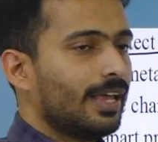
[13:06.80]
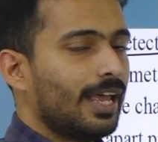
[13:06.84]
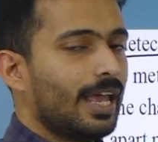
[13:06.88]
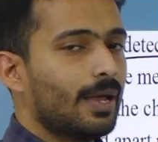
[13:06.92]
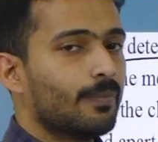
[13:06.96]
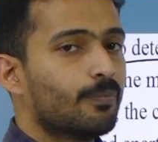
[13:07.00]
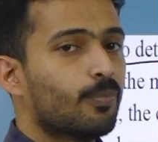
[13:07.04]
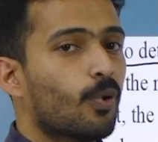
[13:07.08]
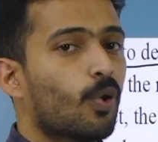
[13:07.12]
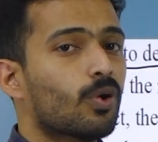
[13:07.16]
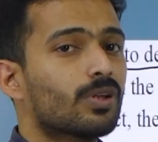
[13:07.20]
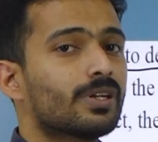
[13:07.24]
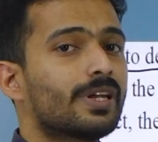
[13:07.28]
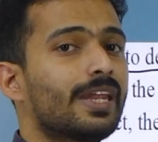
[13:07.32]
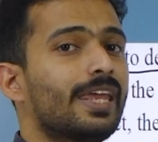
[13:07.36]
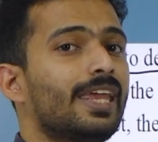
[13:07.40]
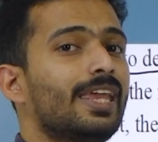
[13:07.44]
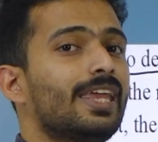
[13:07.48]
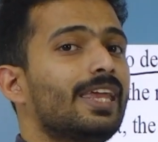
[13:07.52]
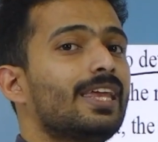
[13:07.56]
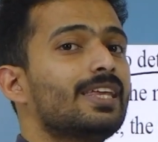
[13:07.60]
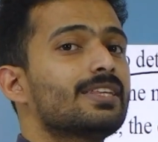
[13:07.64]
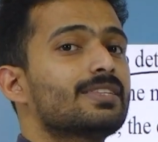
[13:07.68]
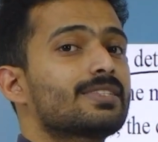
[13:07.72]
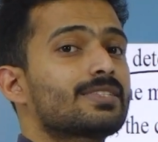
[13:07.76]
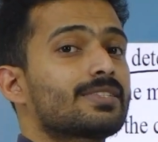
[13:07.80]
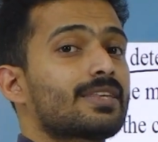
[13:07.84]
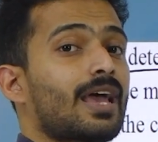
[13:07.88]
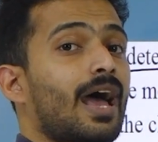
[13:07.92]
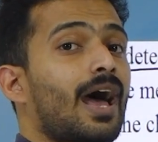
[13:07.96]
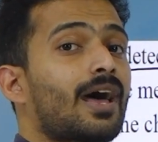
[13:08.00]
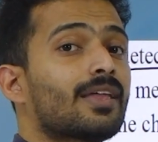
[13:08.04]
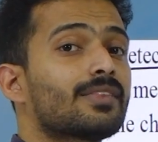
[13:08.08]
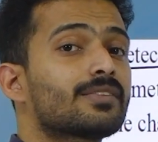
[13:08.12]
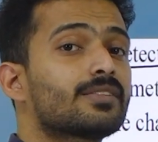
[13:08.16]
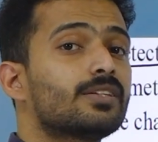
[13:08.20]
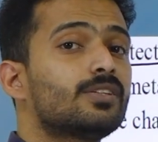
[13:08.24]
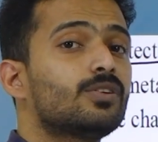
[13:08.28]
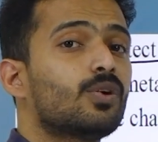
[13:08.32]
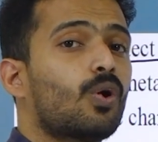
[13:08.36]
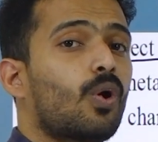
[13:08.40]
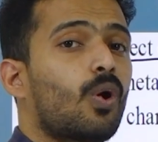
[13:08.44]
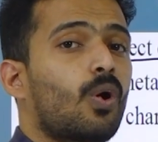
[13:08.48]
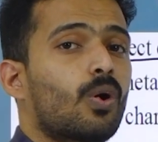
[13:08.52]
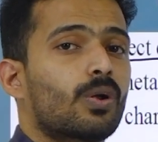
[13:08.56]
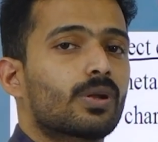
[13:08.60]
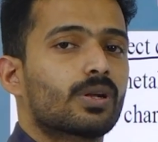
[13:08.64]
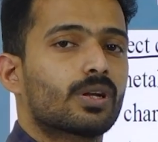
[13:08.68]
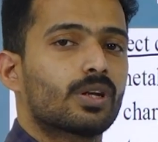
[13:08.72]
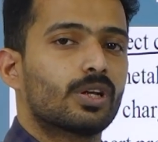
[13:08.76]
a body is charged
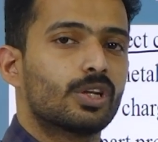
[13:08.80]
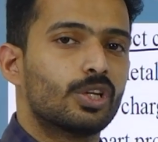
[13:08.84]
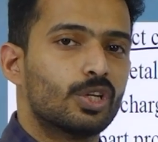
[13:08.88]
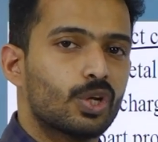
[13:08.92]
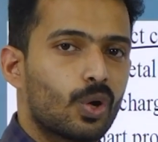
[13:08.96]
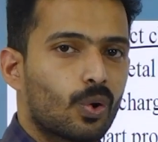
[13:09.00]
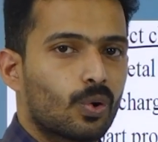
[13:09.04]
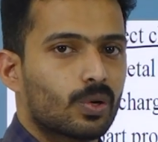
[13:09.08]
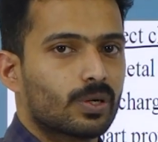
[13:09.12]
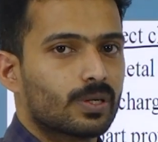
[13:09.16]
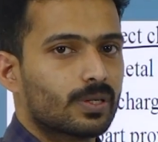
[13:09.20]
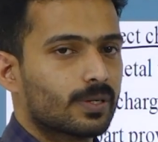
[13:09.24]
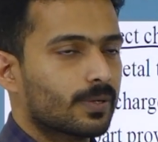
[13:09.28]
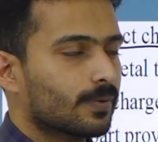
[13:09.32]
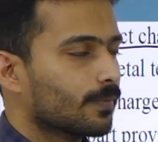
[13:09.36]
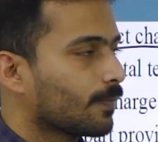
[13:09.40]
or not?